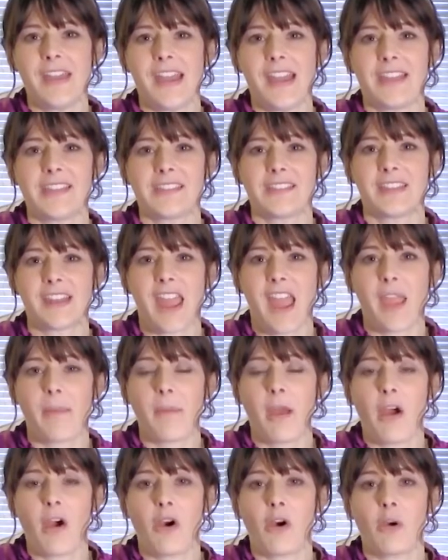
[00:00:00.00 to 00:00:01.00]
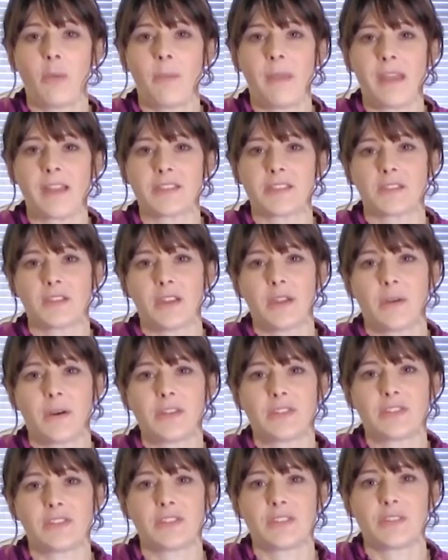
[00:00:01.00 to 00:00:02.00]
and today I'm at home answering
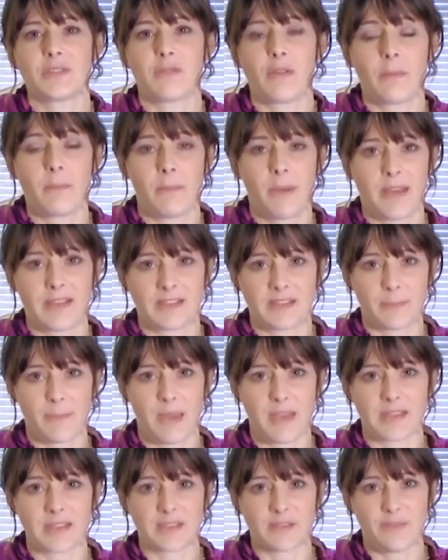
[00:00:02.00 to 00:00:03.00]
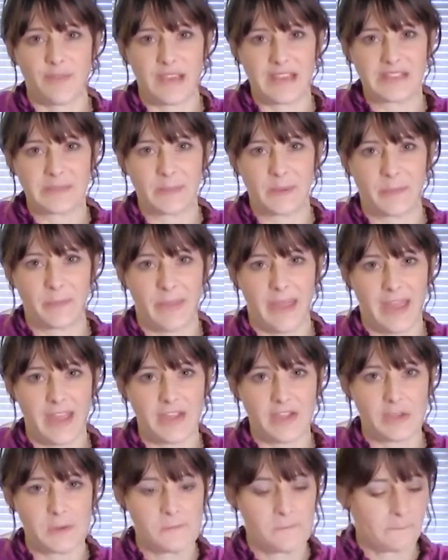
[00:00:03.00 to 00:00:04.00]
questions from Pets Best Facebook
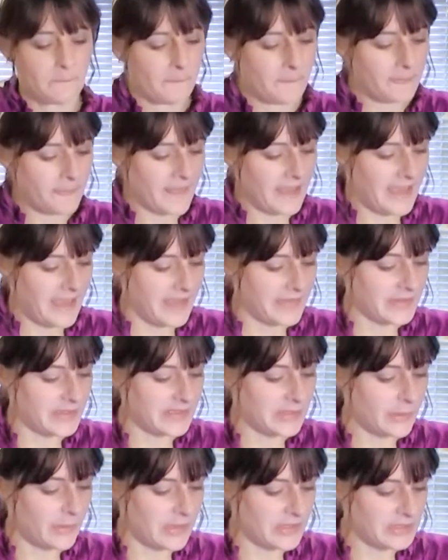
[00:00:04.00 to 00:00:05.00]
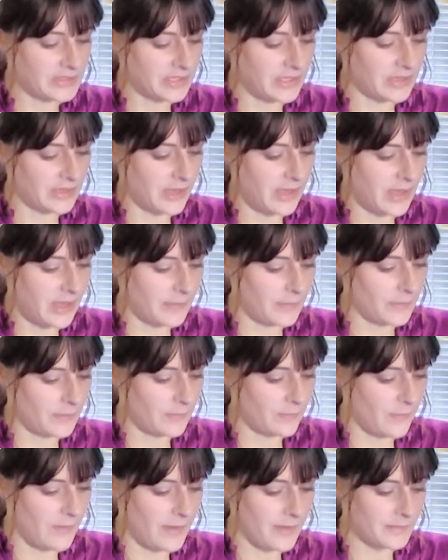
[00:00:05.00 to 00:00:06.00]
page. And this question comes
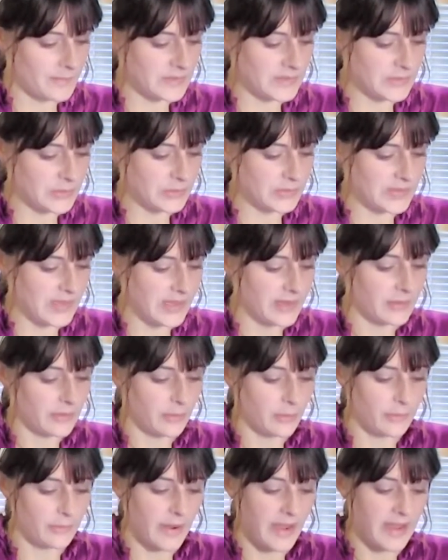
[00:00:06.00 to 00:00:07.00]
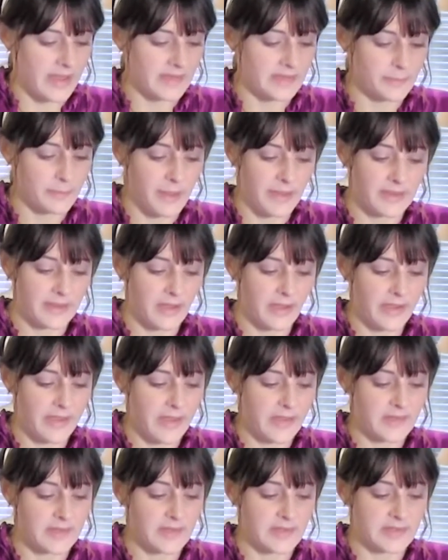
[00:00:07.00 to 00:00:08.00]
from Susan, who writes, "My dog
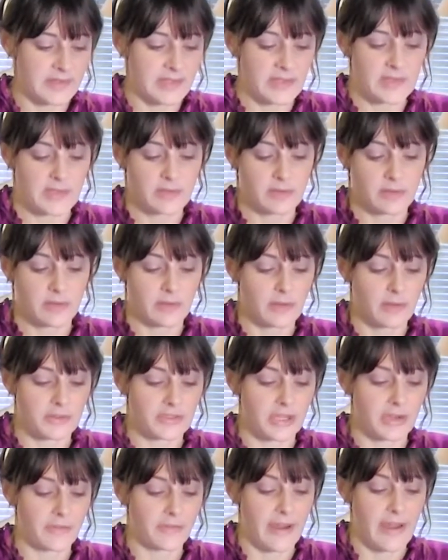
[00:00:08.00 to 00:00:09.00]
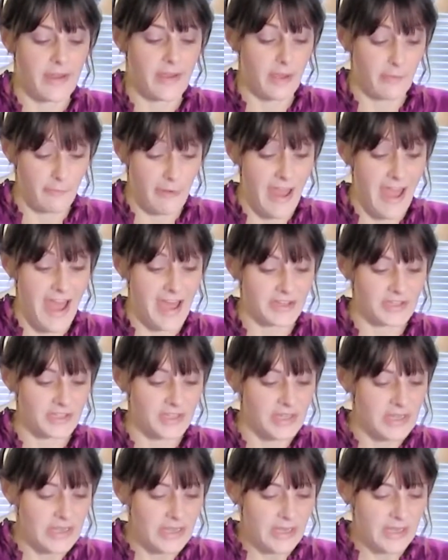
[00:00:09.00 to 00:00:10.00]
gets a seasonal allergic rash.
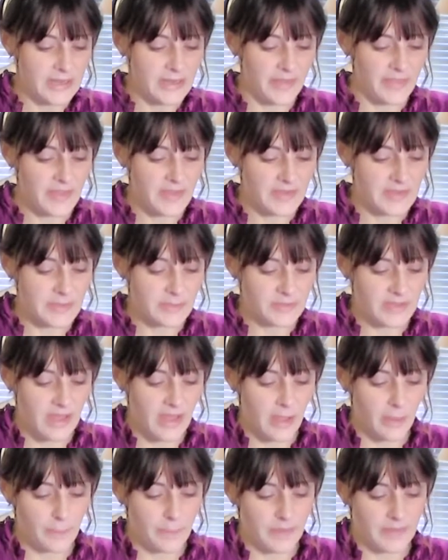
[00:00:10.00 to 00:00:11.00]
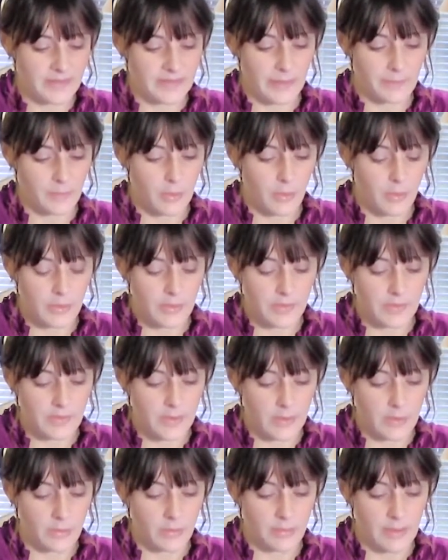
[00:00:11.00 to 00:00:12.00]
Nothing seems to help except
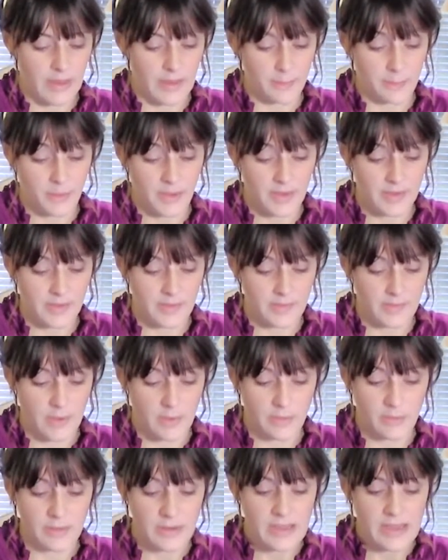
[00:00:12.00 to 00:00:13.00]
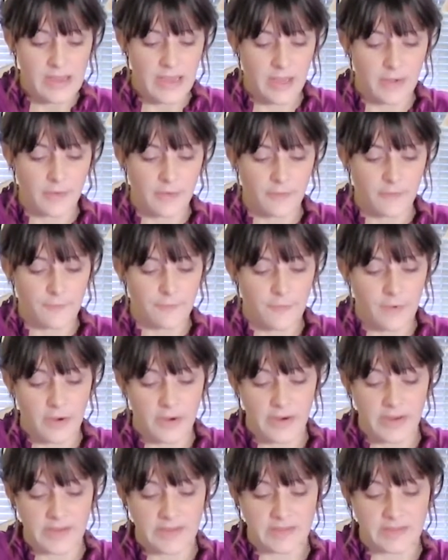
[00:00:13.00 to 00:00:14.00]
cortisone and prednisone, and her
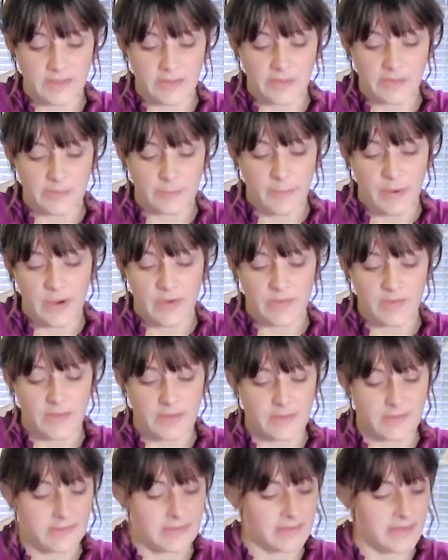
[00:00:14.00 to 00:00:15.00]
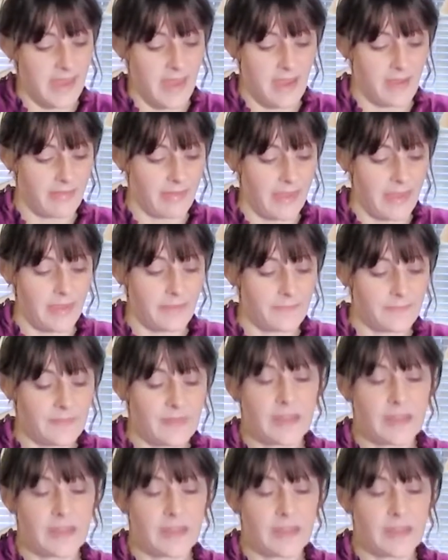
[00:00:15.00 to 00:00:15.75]
fur is still sparse and scaly."